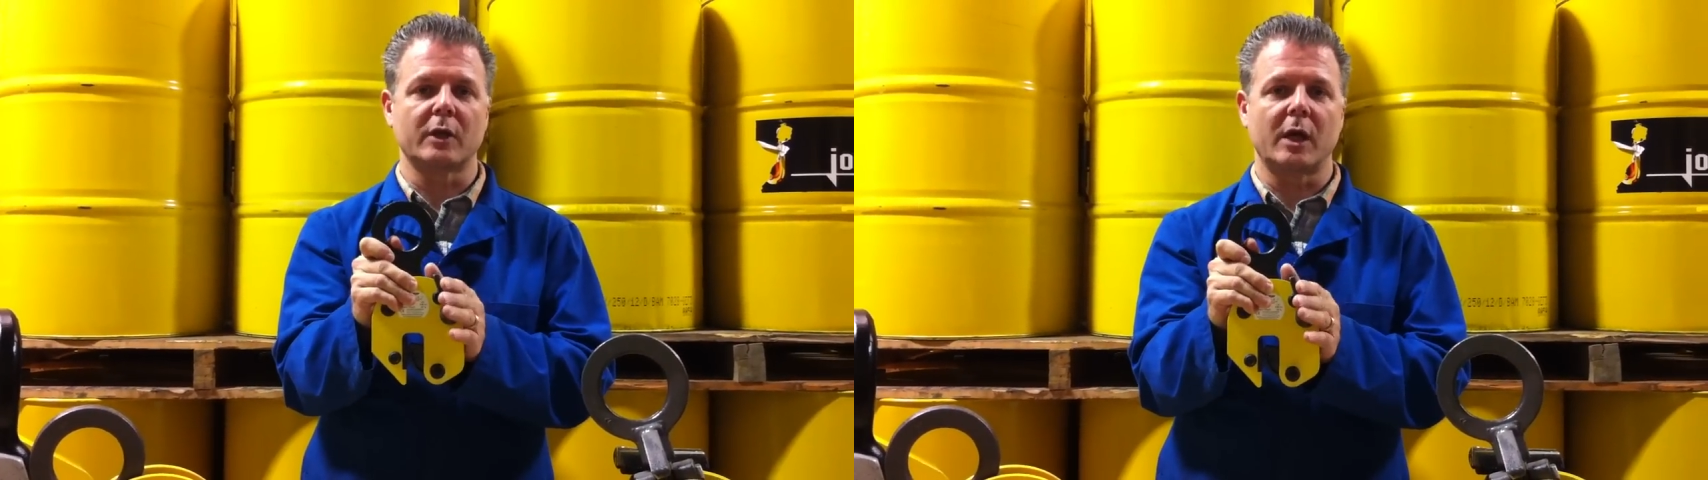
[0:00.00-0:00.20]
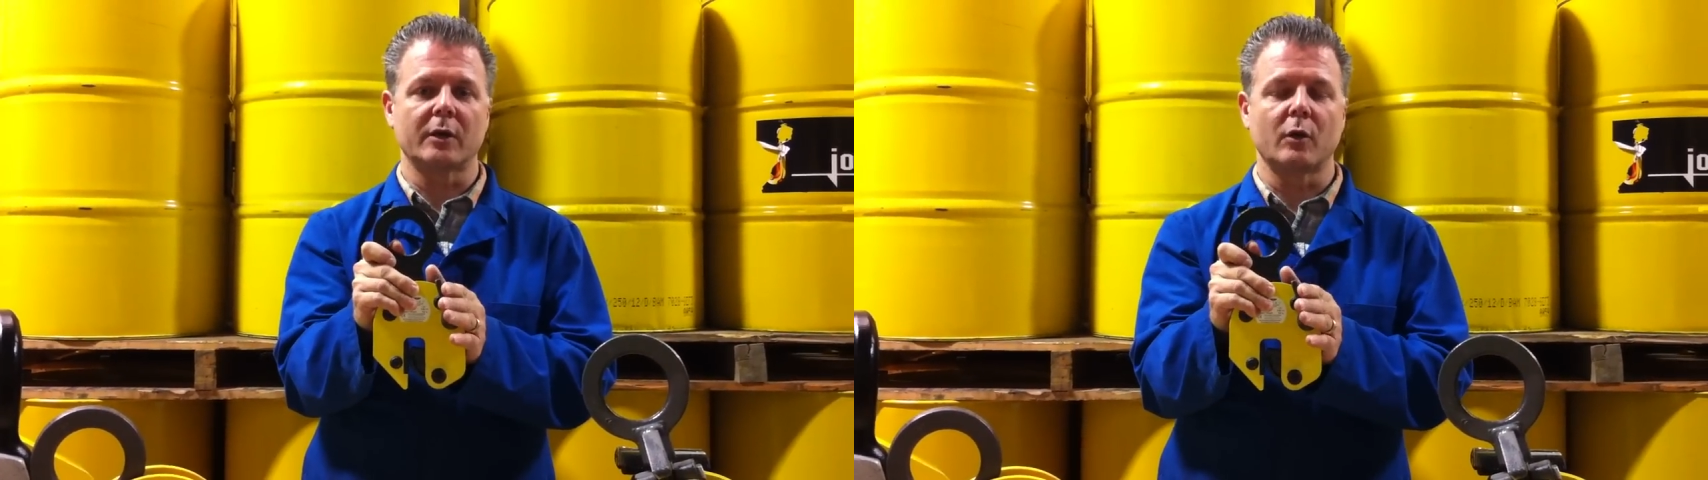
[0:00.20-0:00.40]

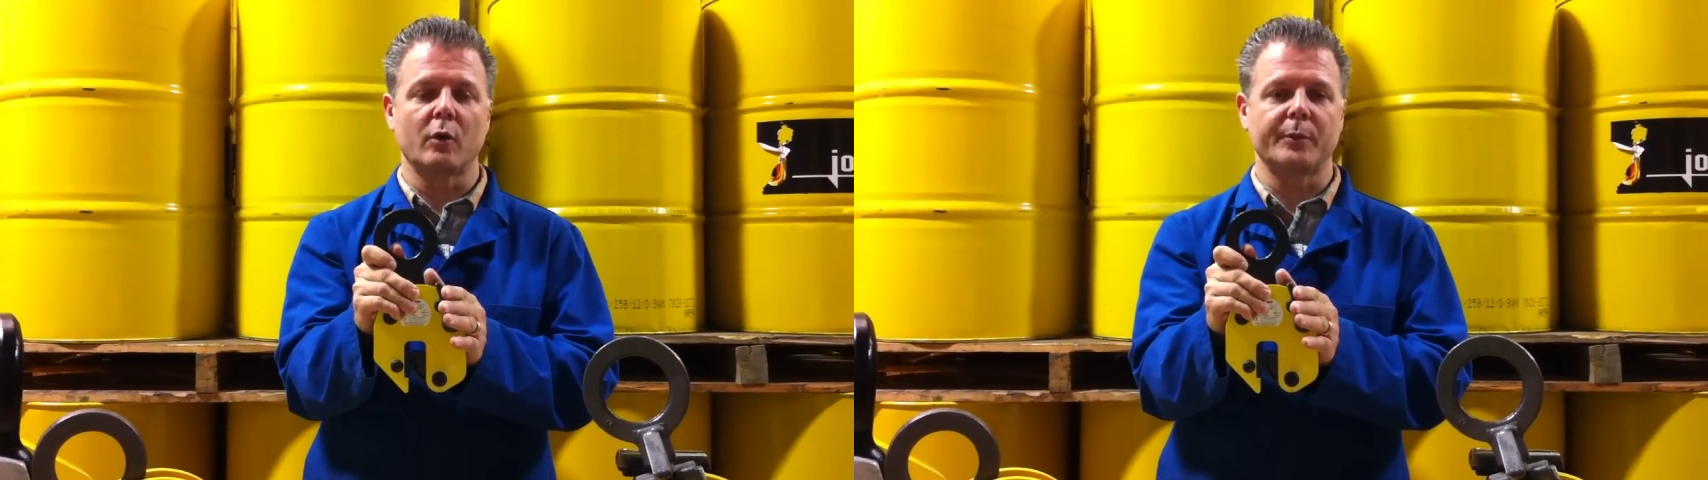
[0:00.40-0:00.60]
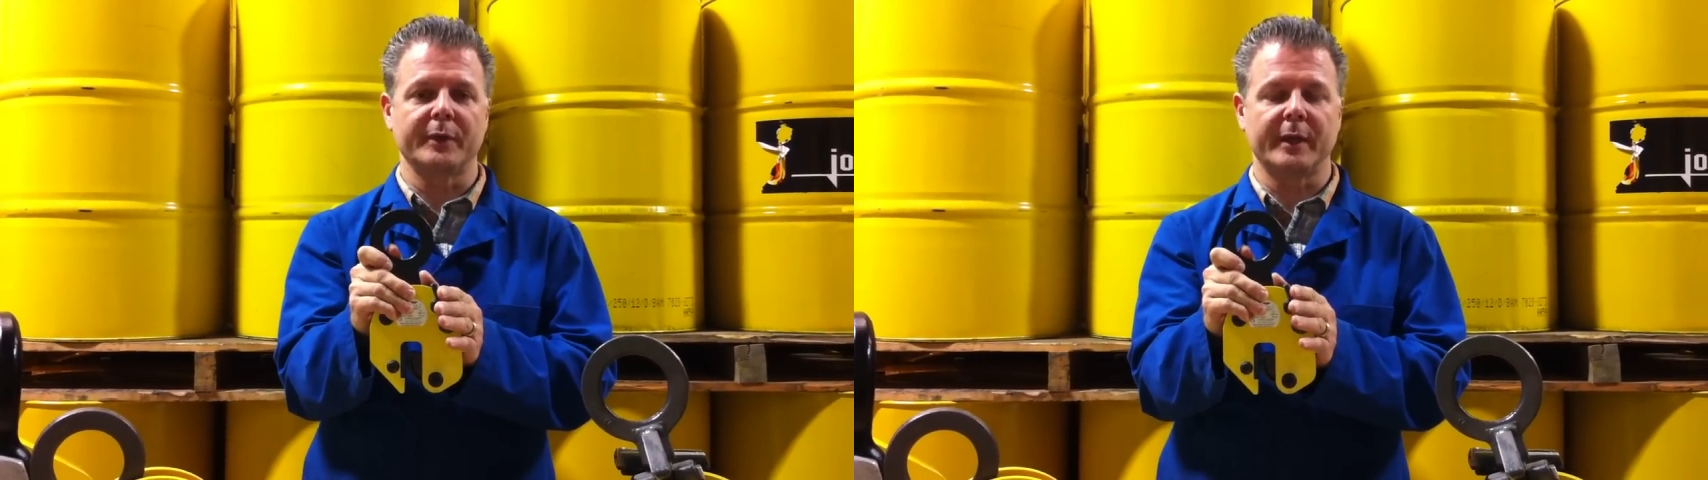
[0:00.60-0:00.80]
lock
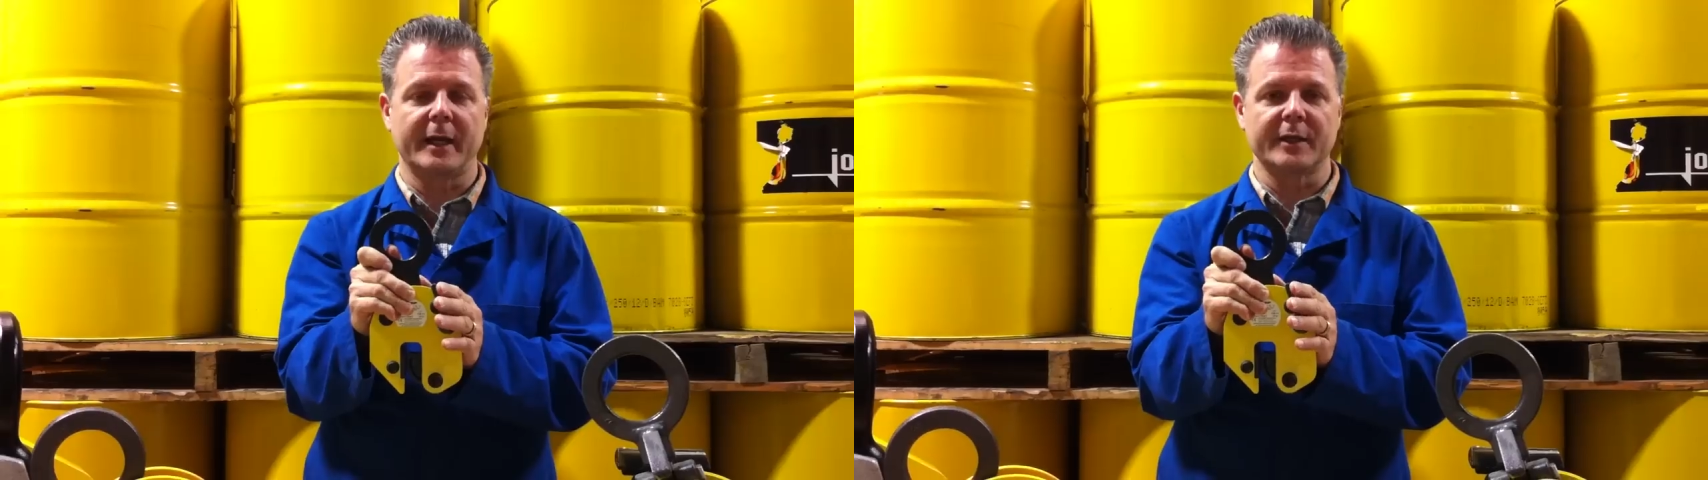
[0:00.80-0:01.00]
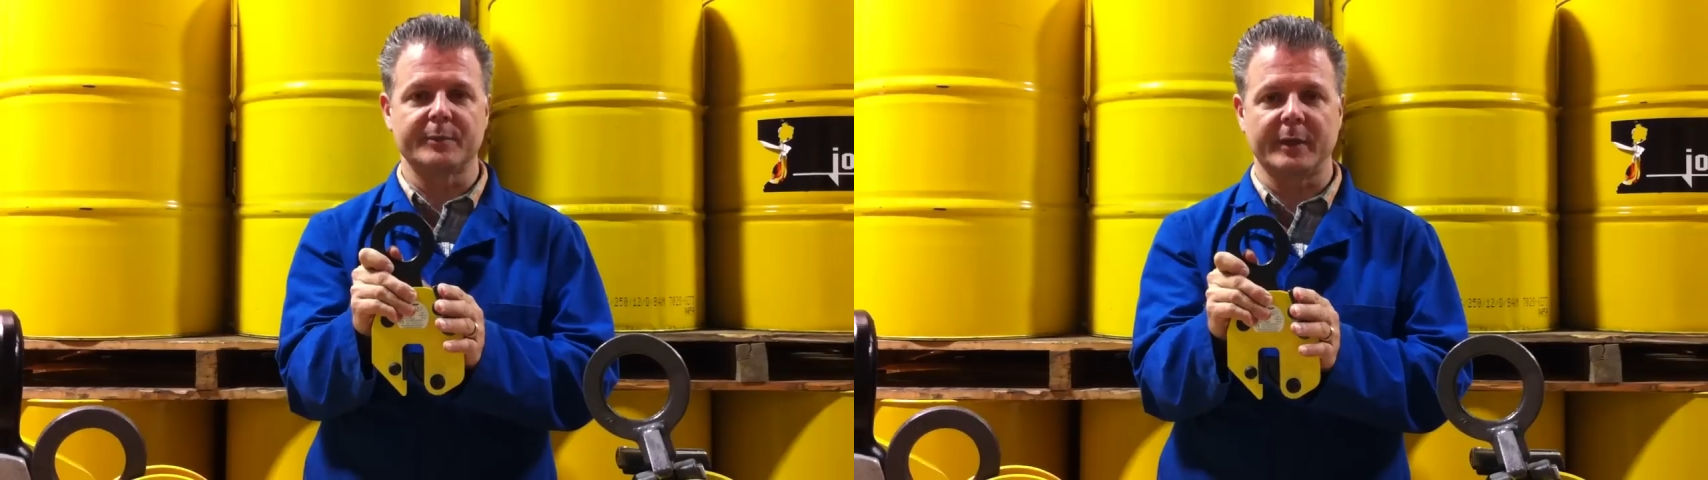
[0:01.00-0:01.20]
open
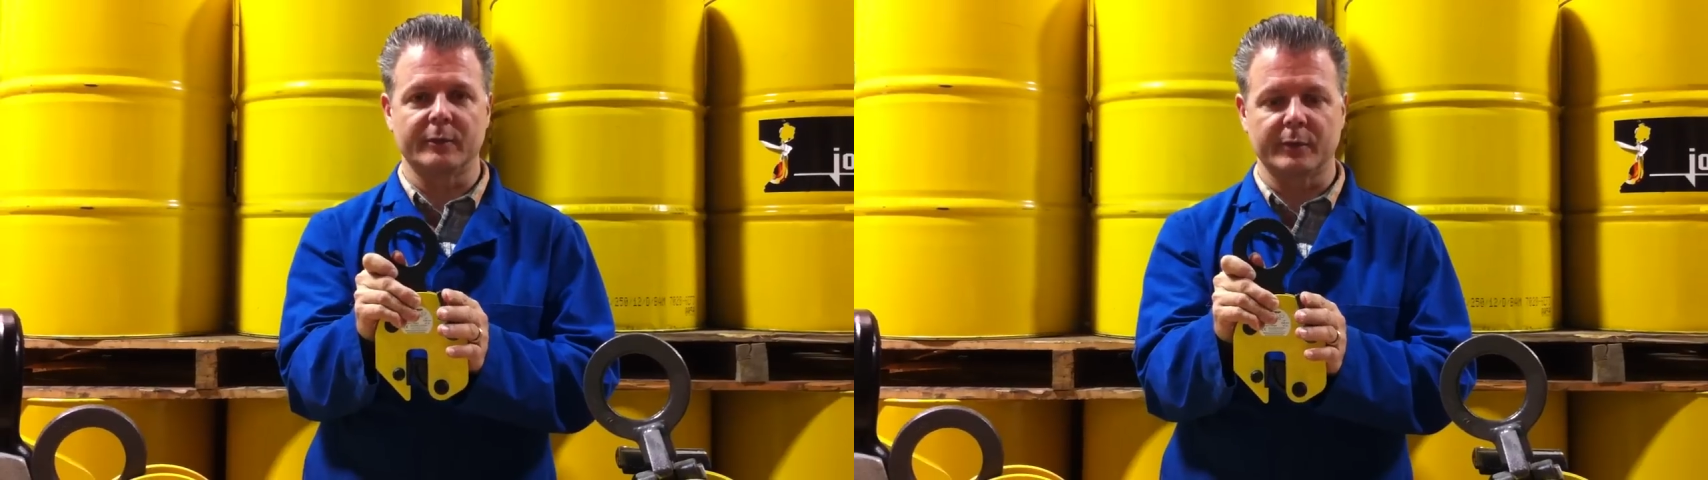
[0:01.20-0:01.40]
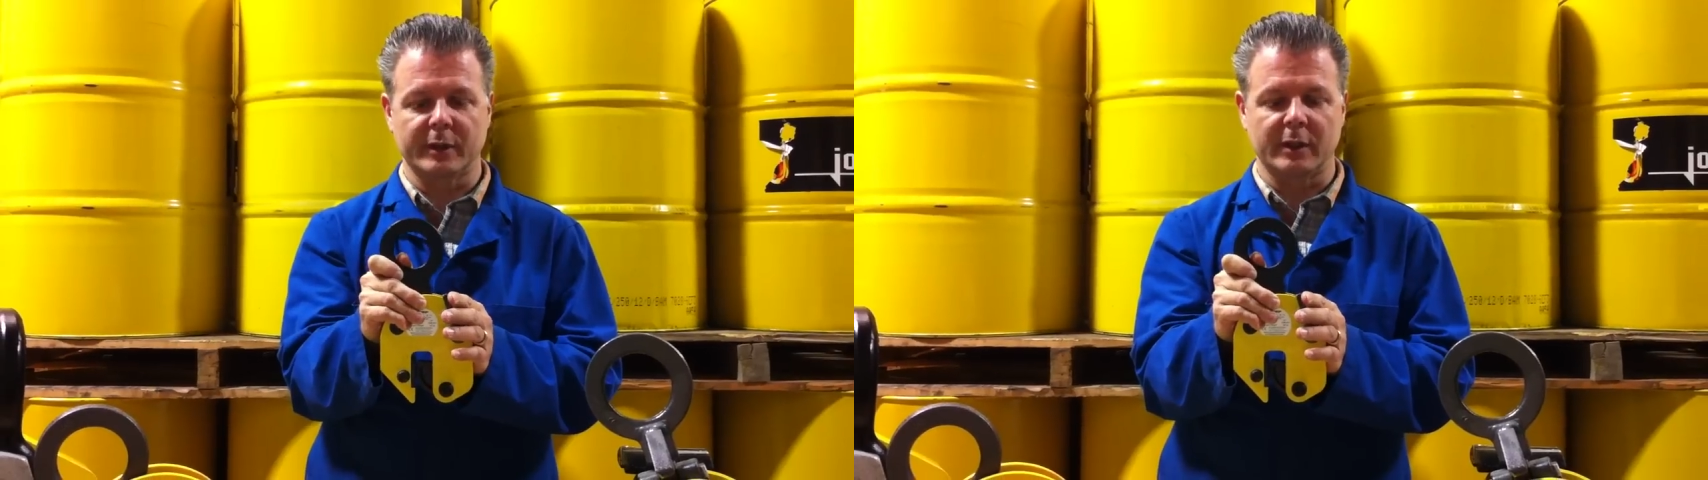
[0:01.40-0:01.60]

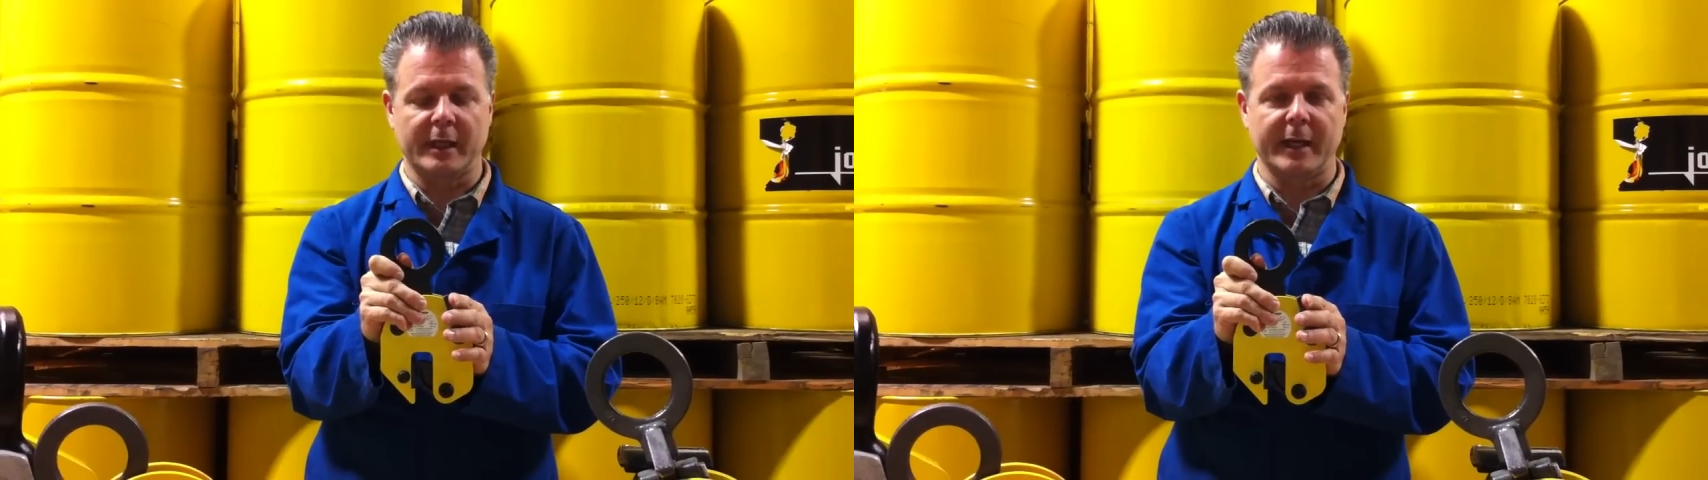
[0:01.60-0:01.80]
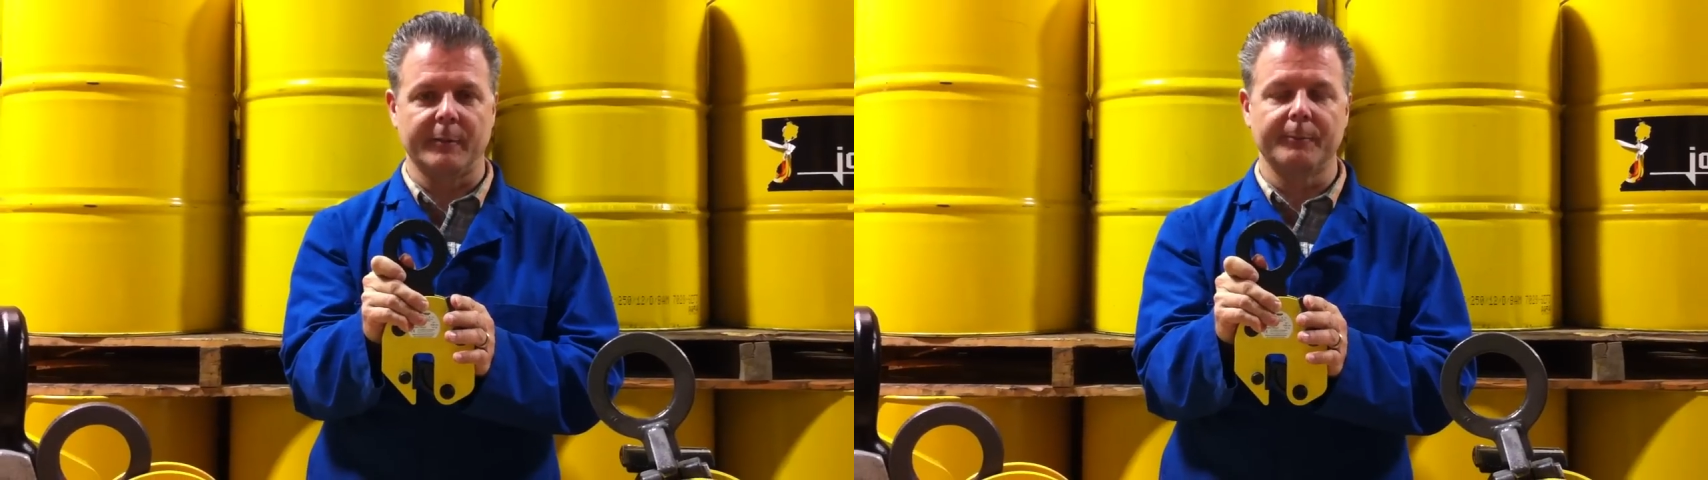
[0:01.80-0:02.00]
aspect with the
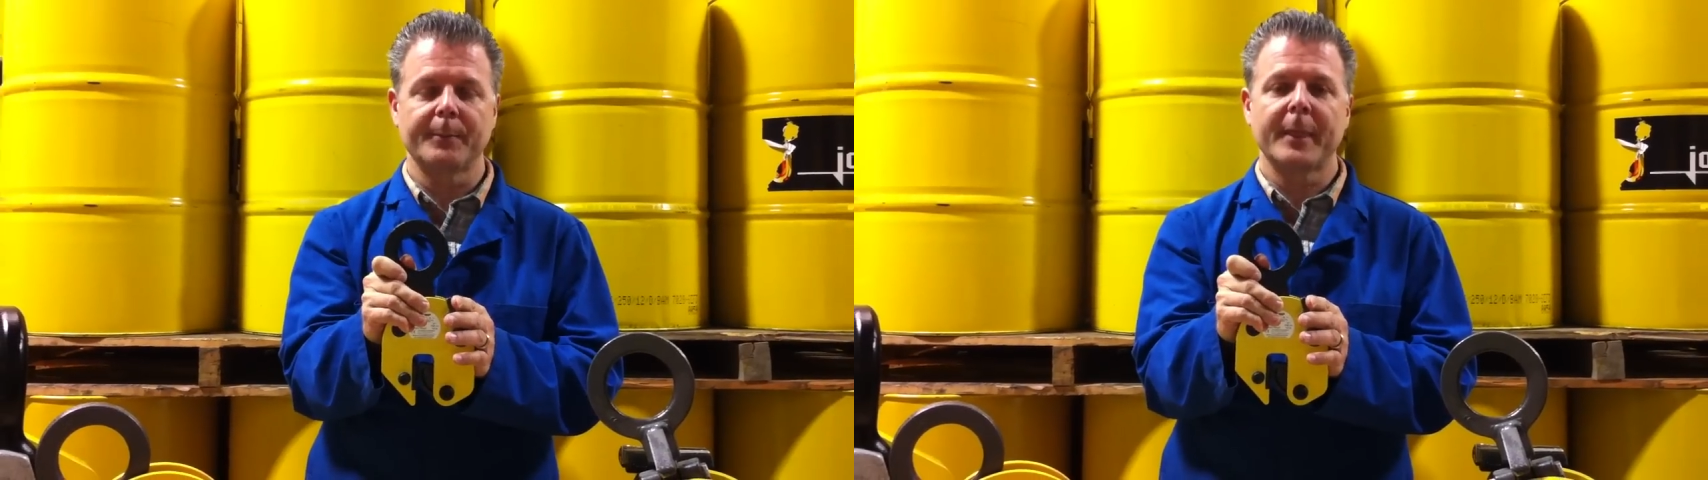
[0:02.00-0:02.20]
clamp.